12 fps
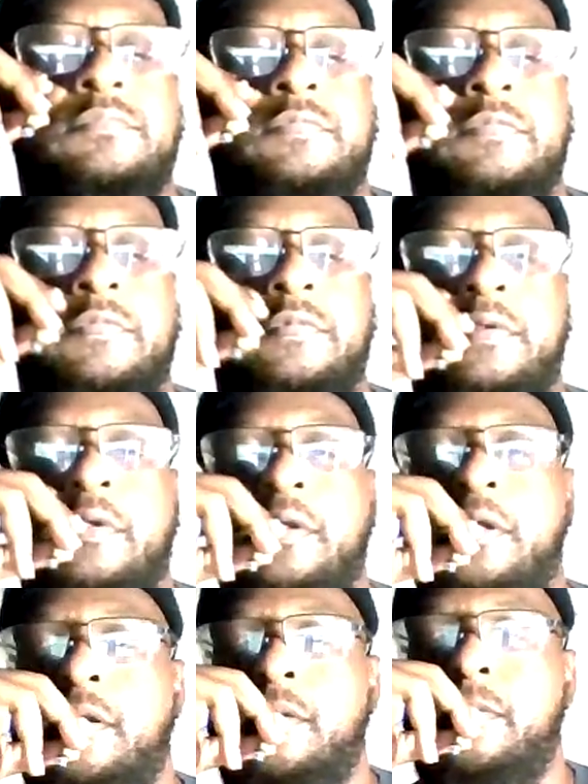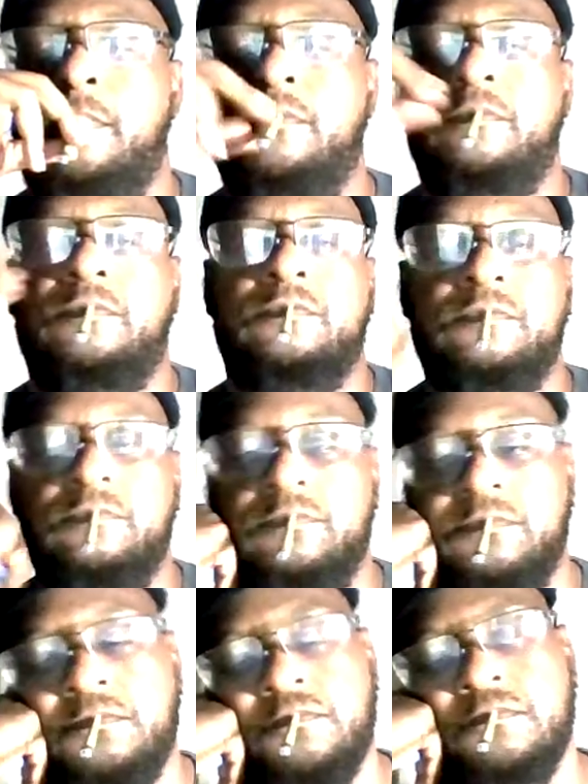
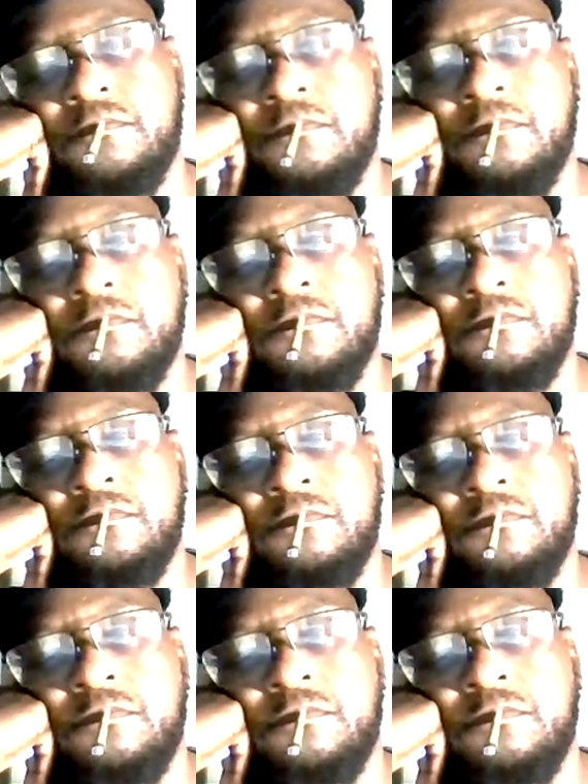The person shown says nothing.